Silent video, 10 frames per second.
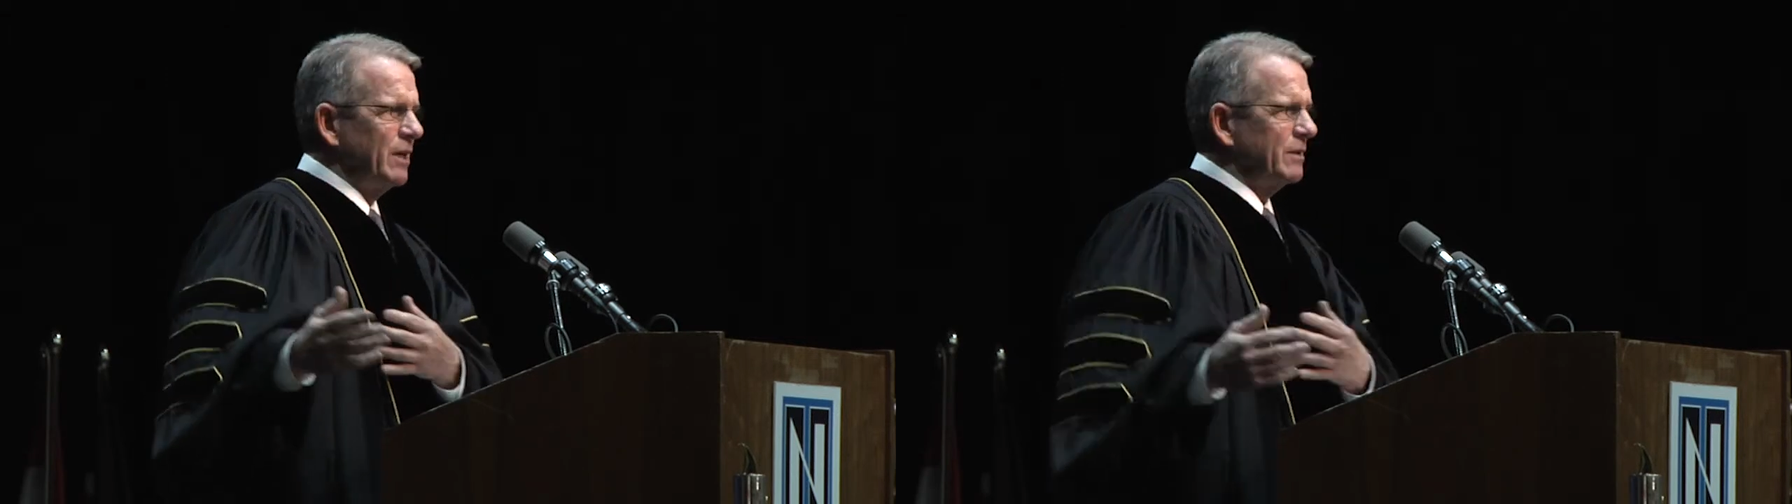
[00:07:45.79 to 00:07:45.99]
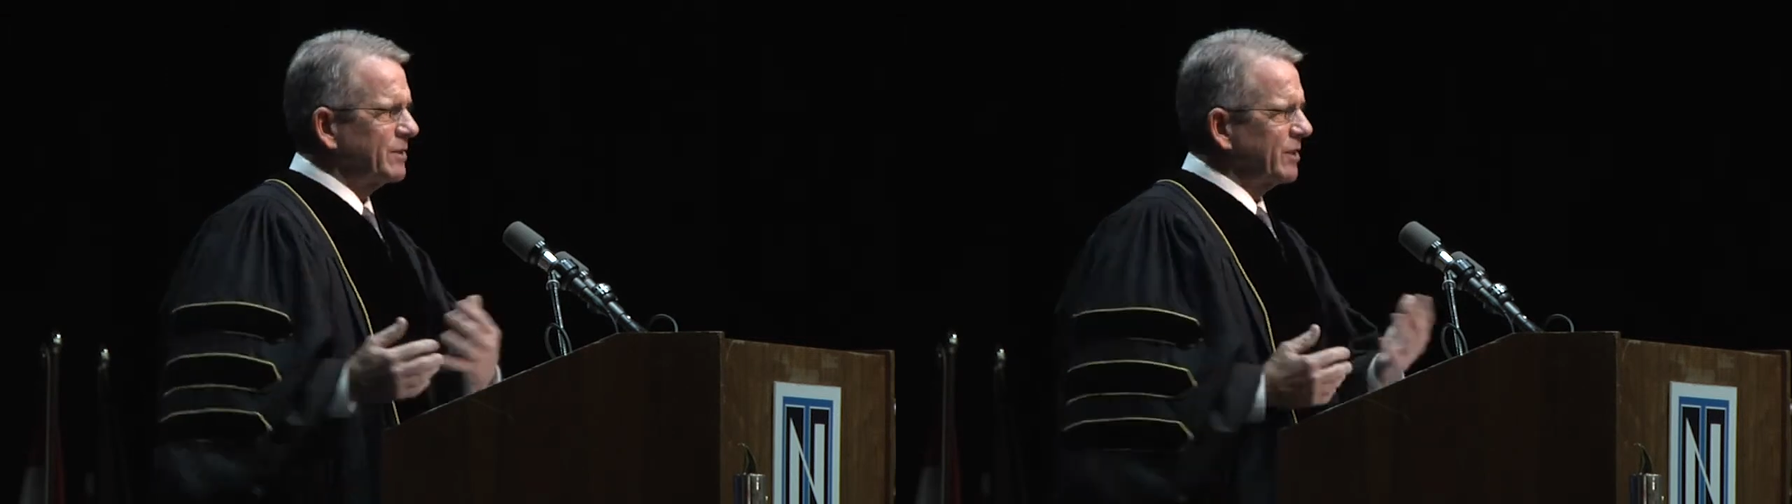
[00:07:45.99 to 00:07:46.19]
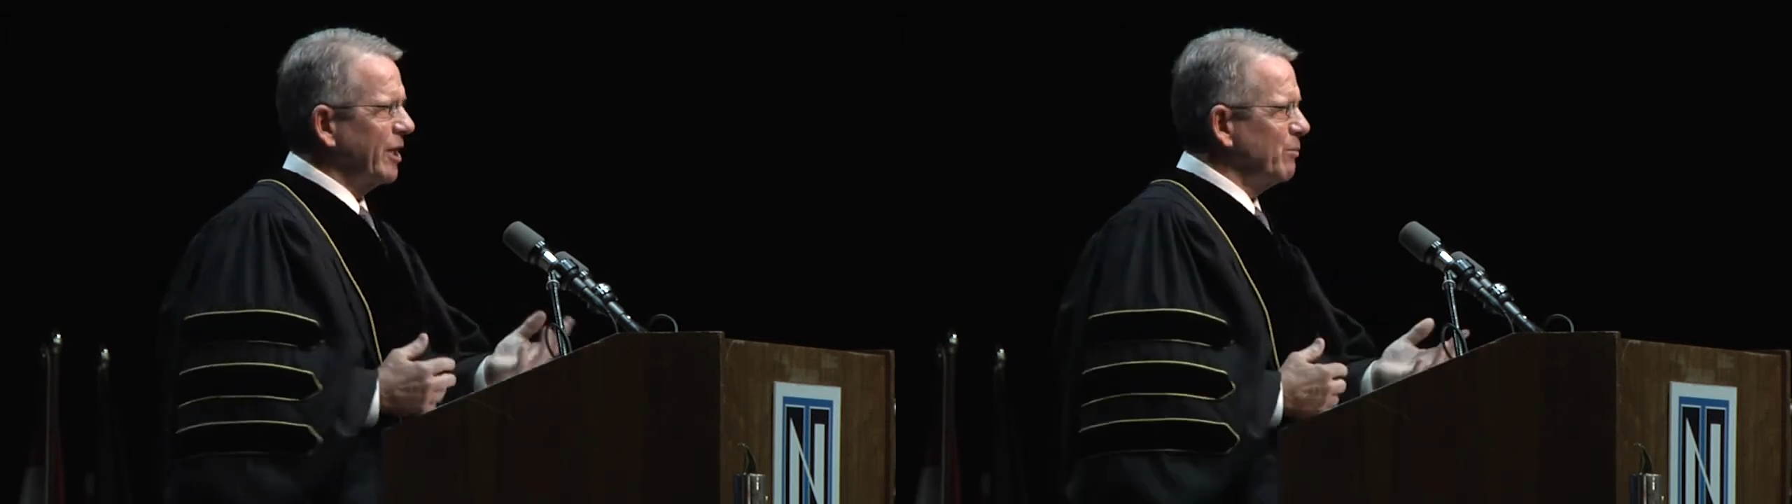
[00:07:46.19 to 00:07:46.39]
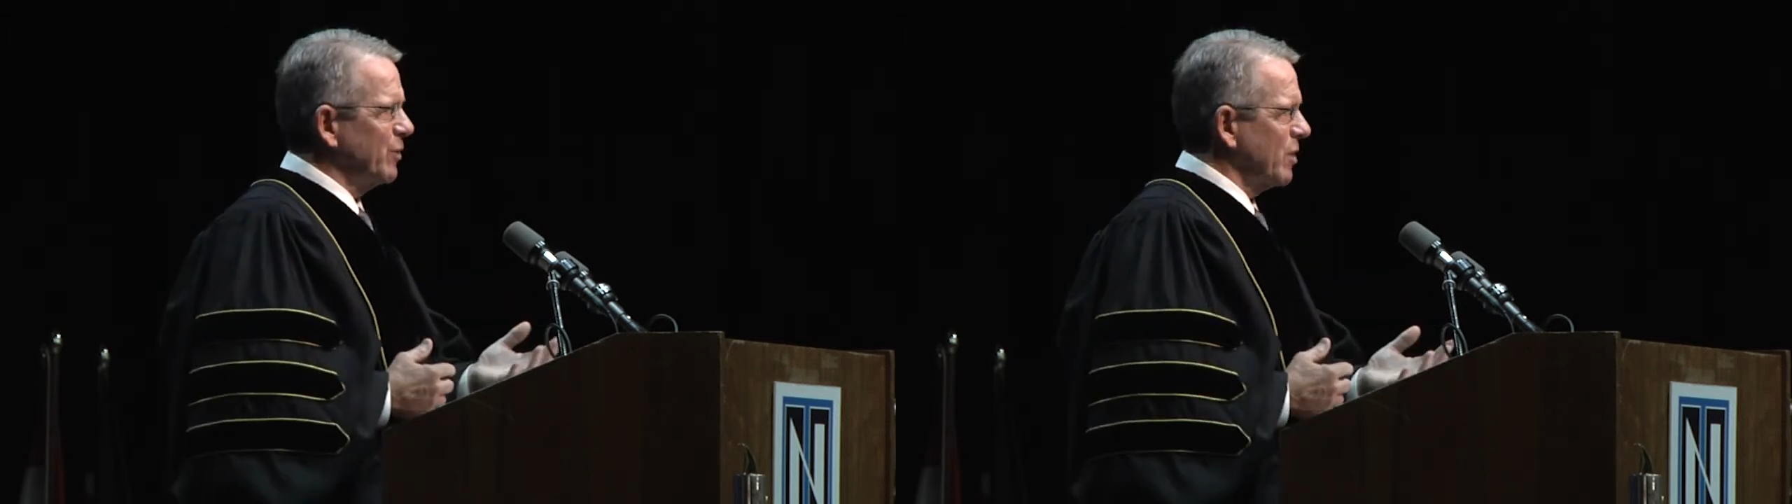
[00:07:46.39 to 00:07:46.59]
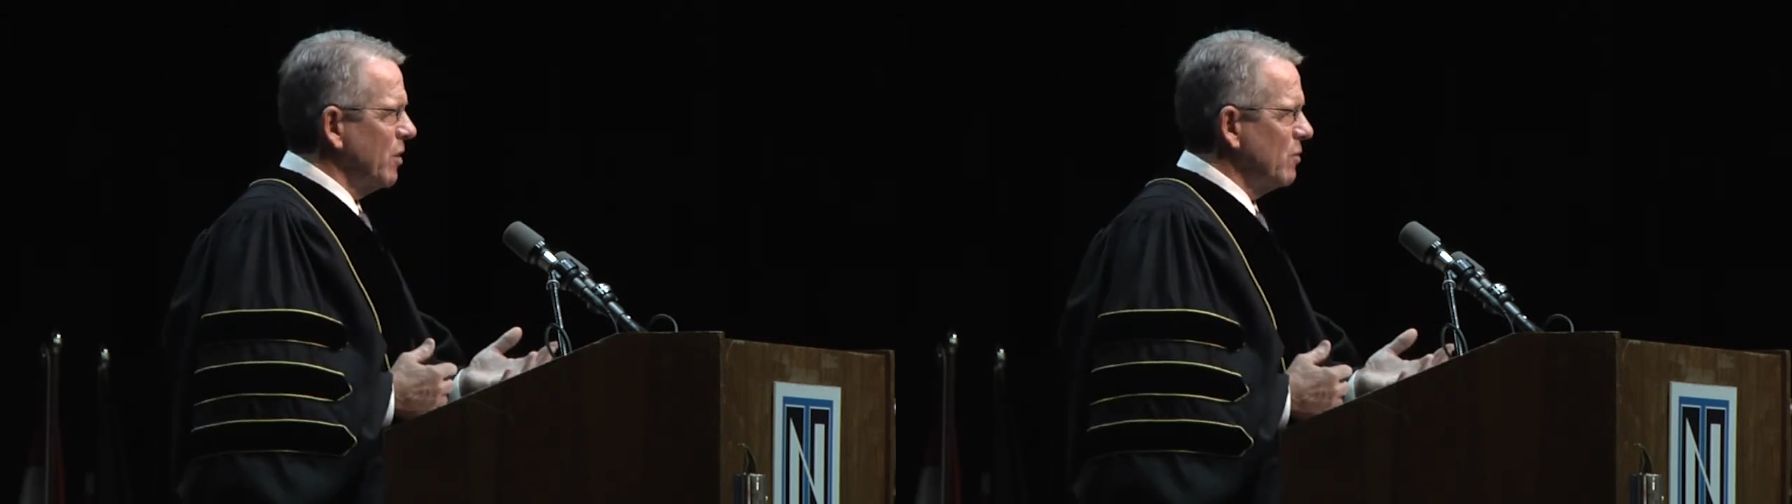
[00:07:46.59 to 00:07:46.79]
The same
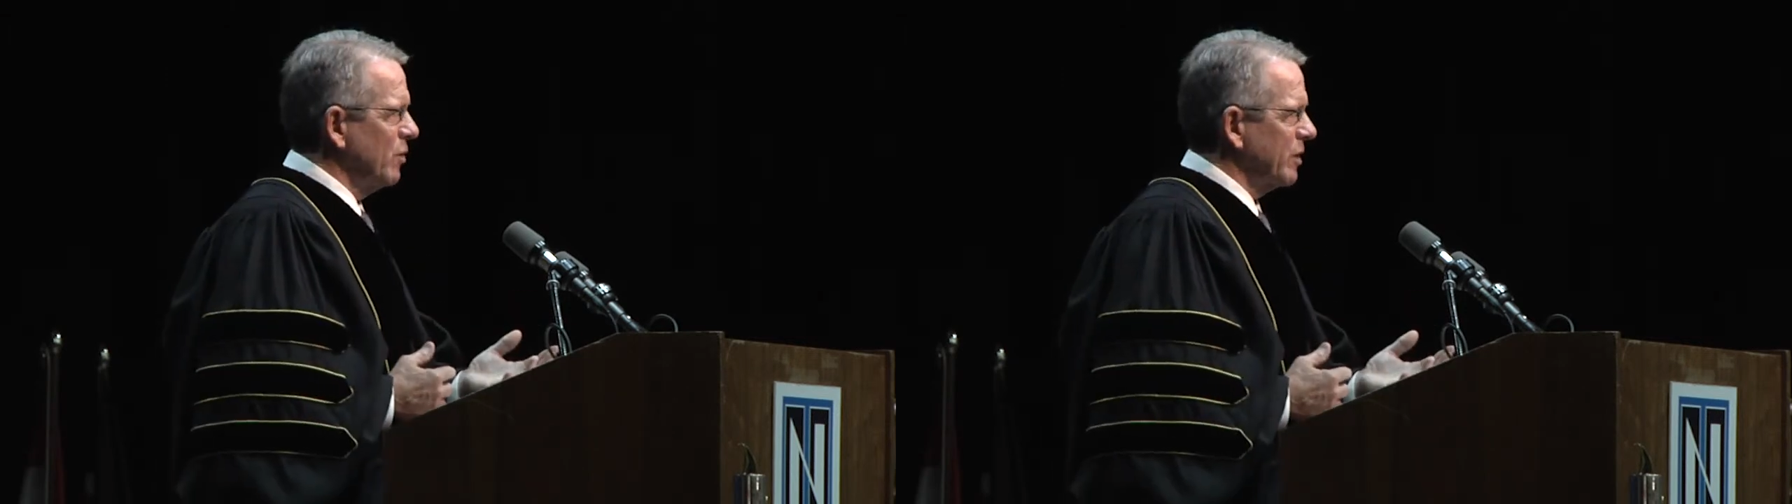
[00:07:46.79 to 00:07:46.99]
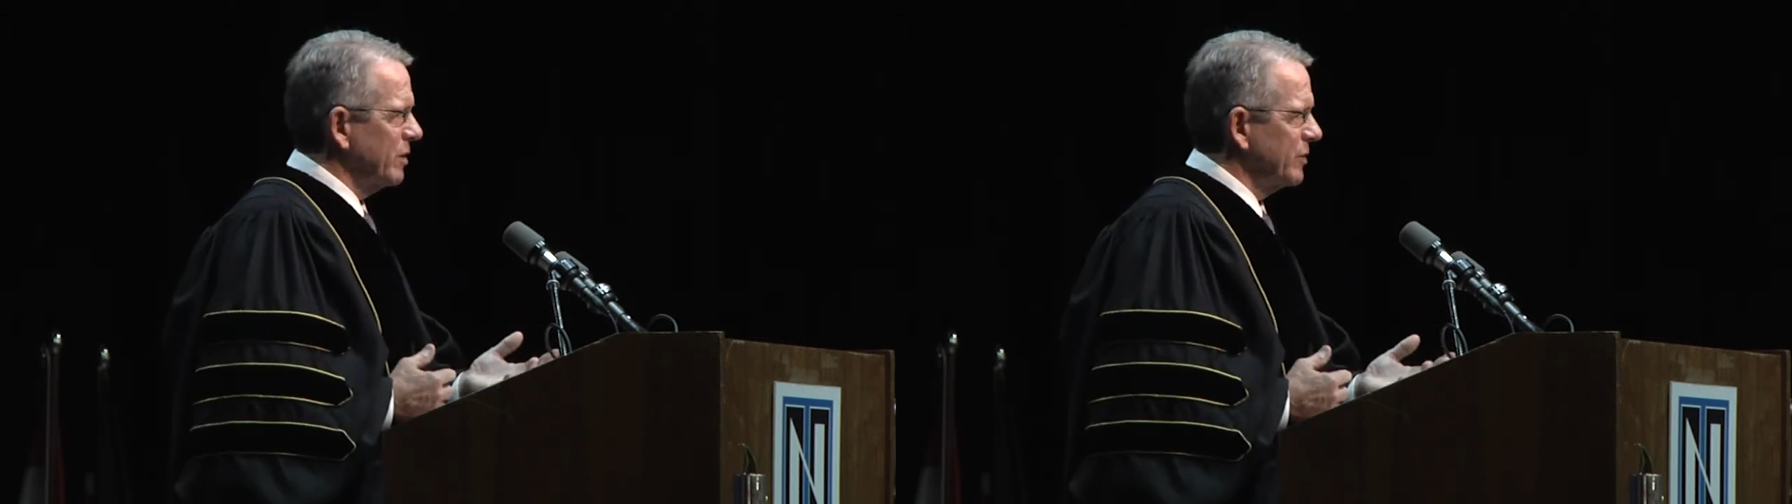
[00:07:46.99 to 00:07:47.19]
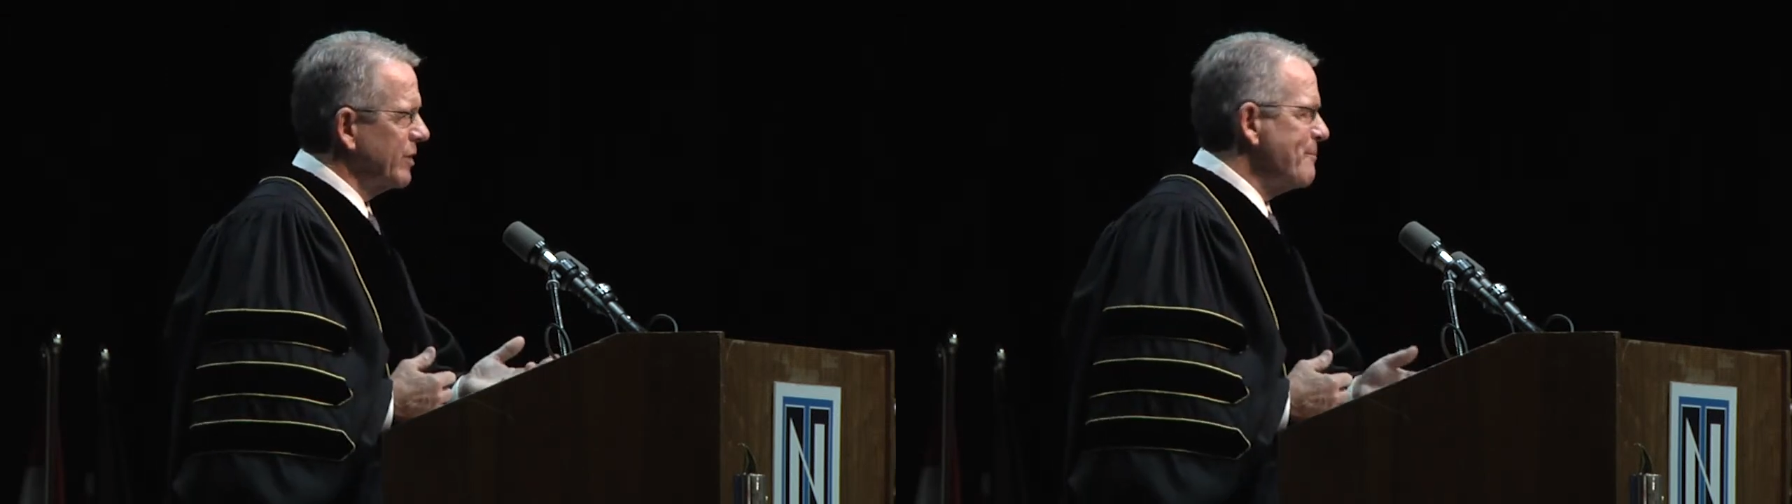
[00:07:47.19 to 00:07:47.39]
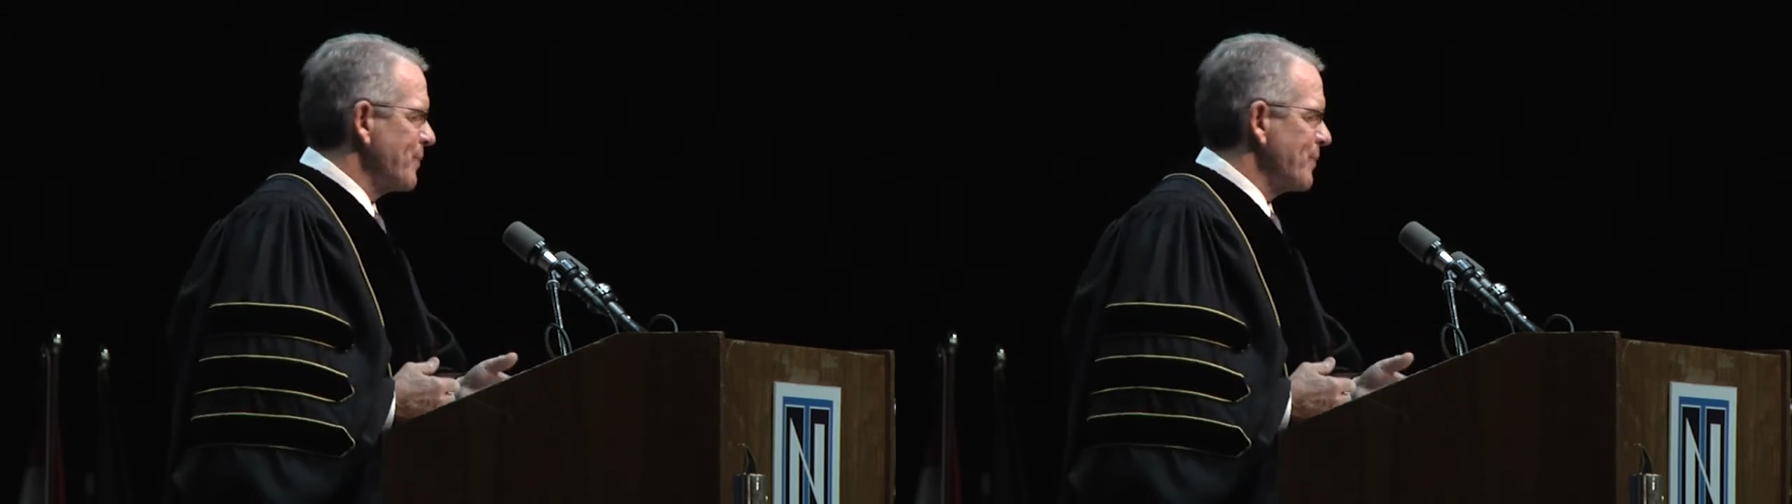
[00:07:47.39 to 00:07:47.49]
with coworkers.